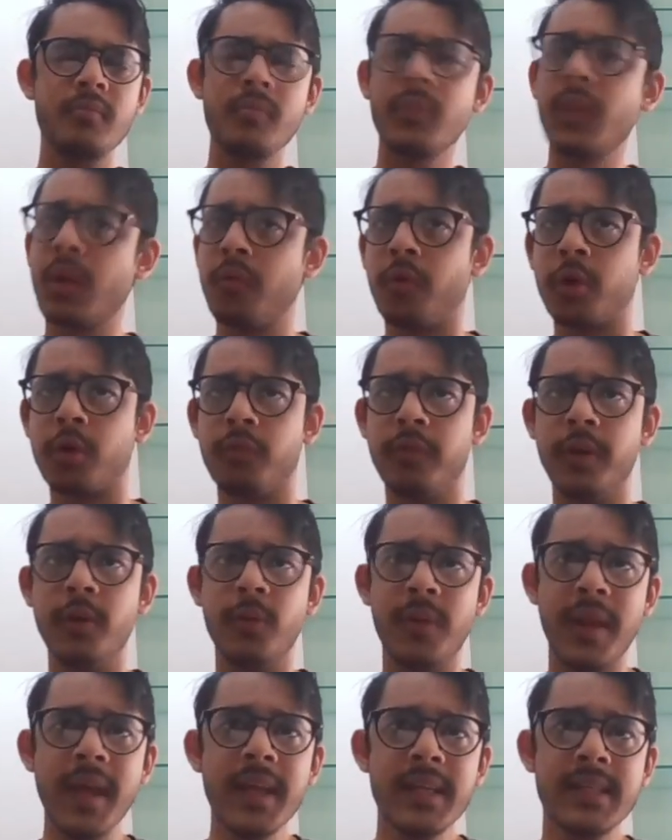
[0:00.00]
What do we
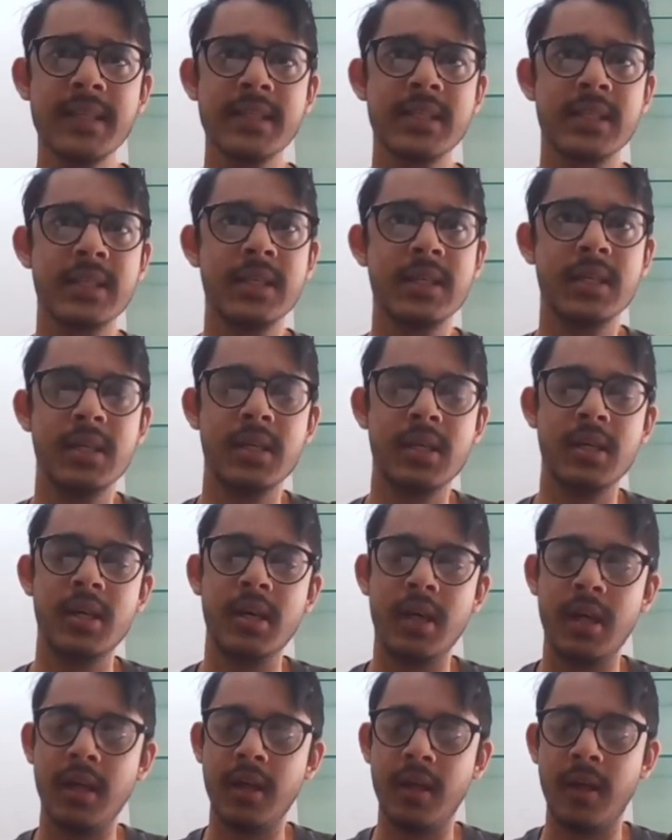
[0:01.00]
do next?
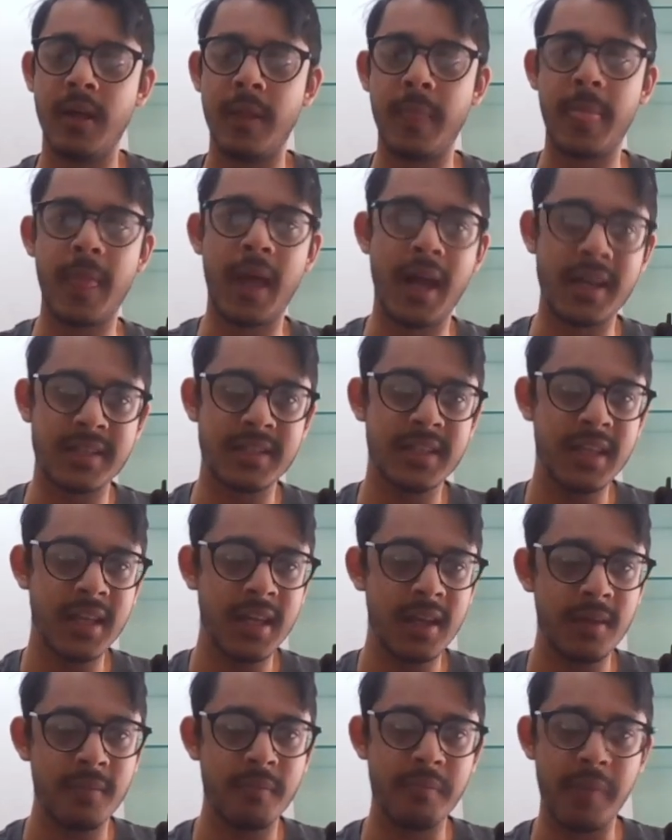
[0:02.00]
As
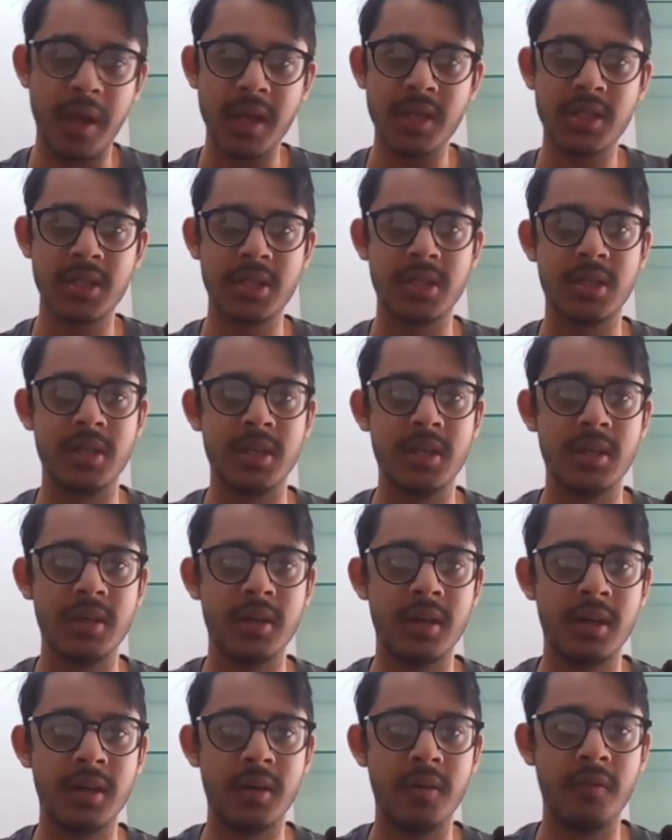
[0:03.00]
they mentioned,
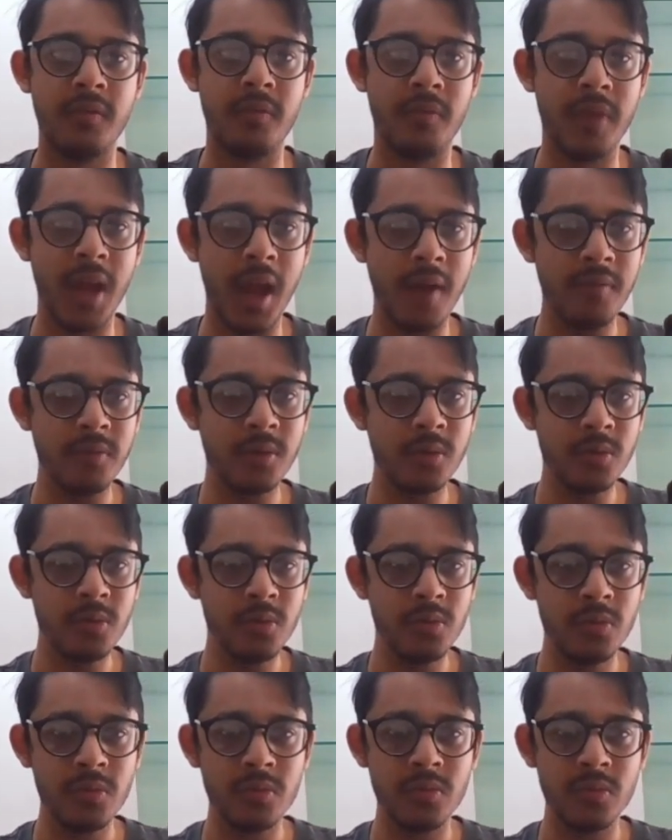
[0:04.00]
we have
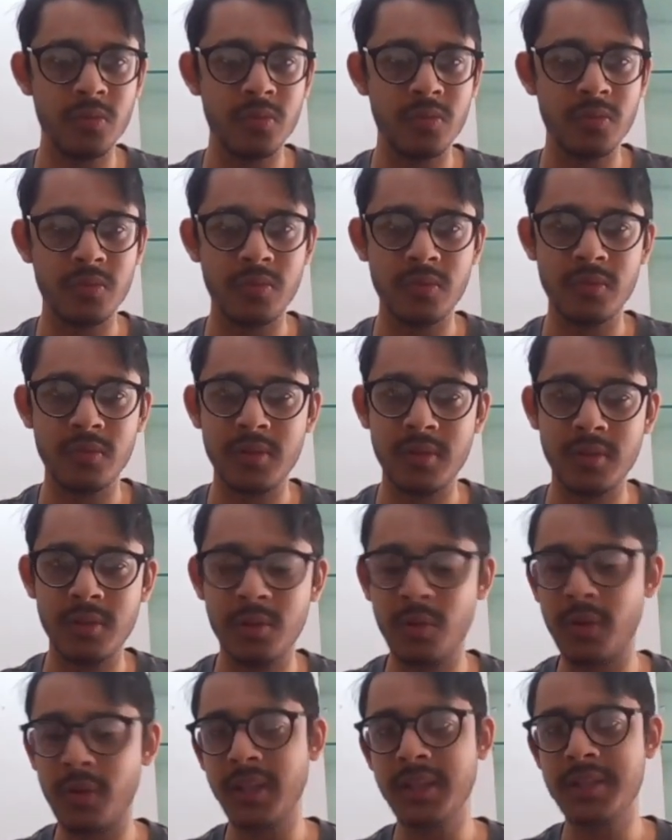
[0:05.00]
to
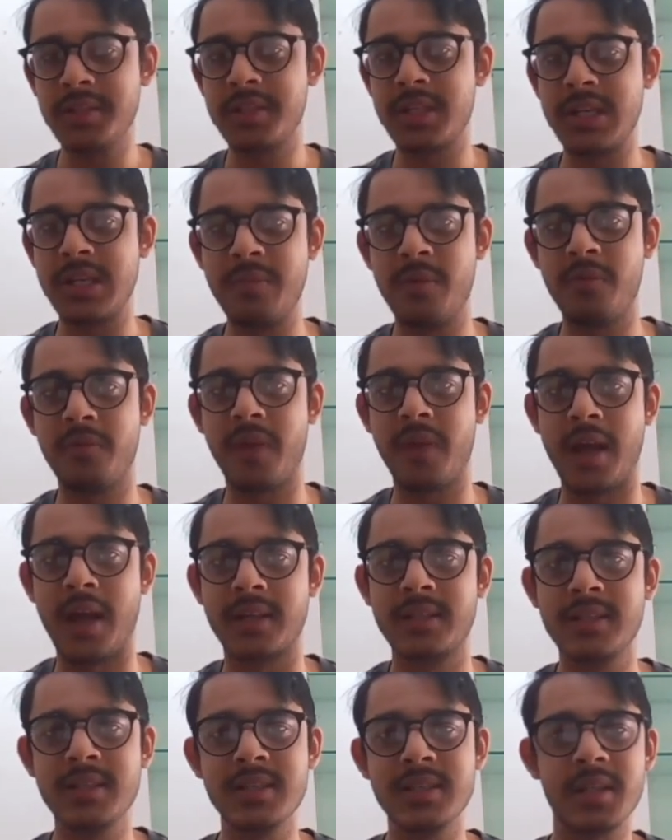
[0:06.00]
look at the stream of
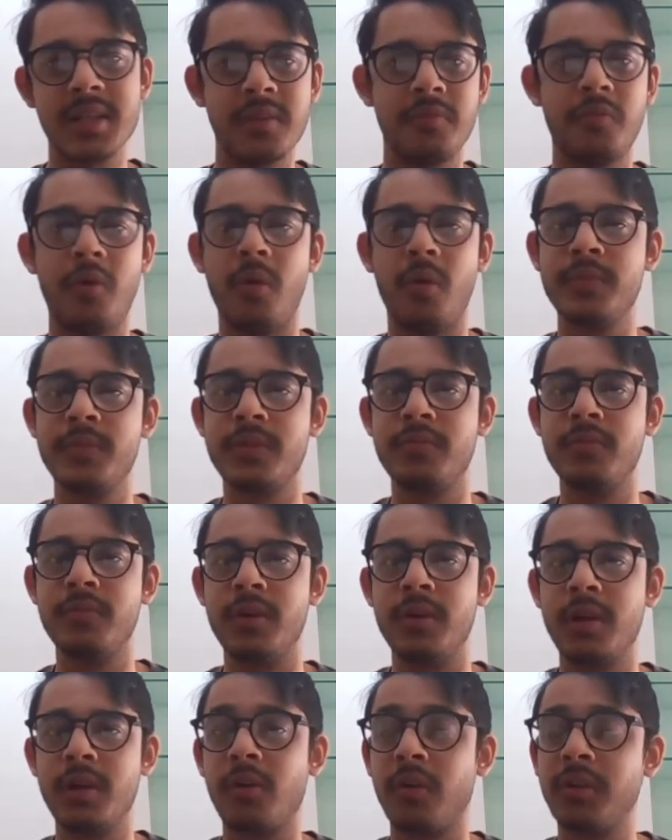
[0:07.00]
characters that forms a
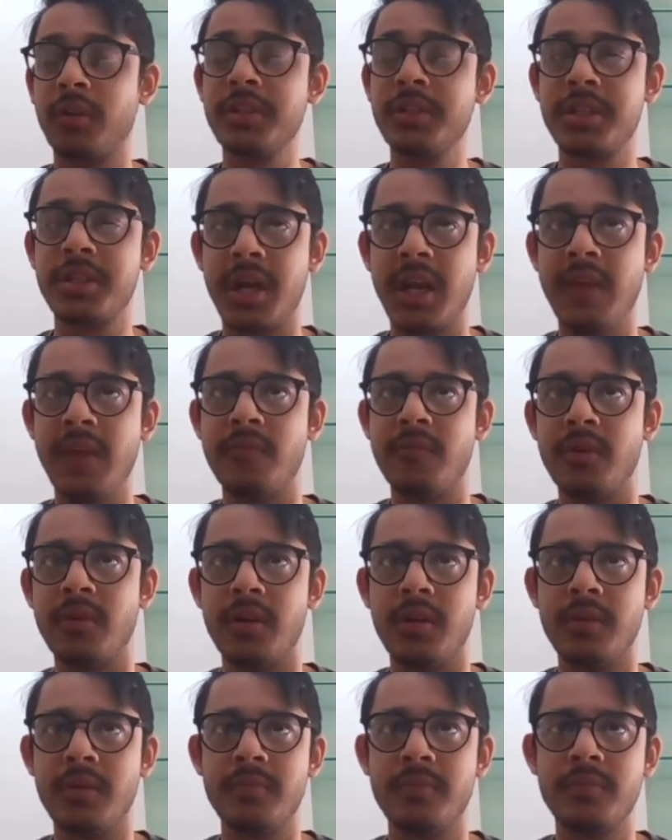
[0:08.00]
word called the stream
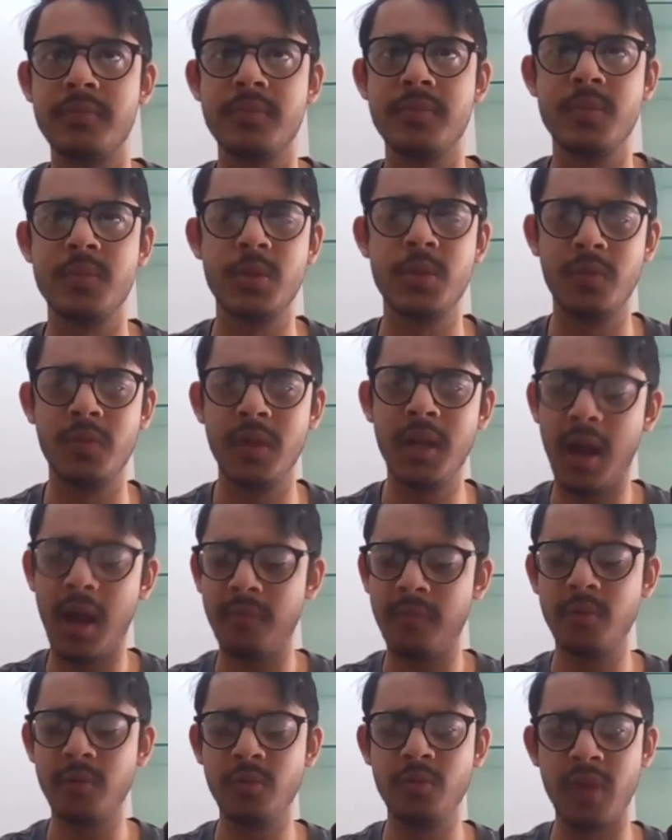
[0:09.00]
word. So we'll
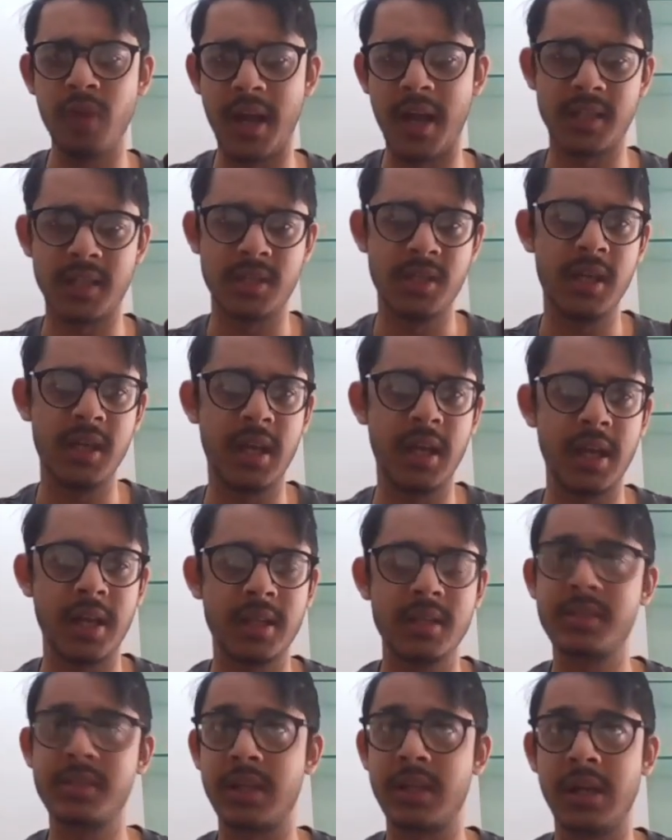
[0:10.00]
have to actually create
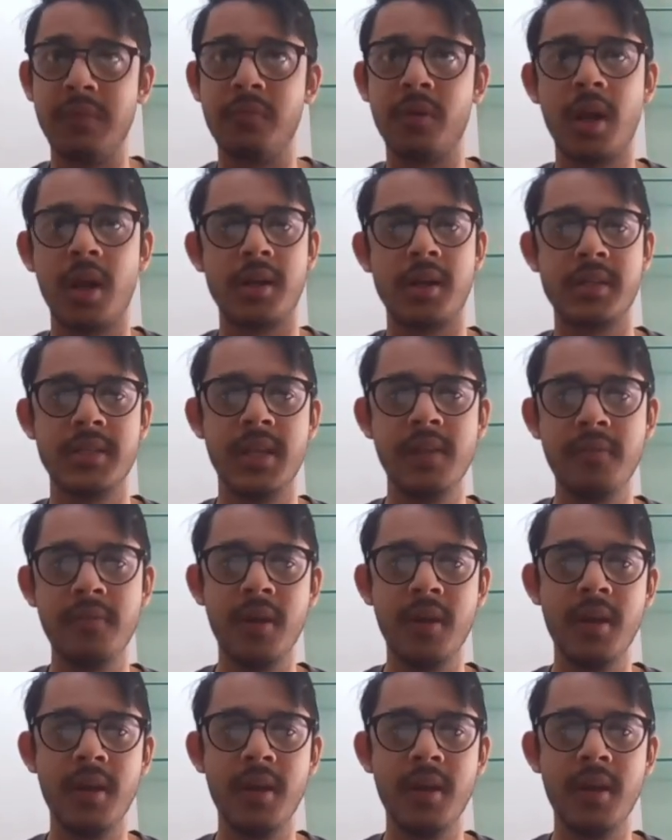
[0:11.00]
the stream word ourselves.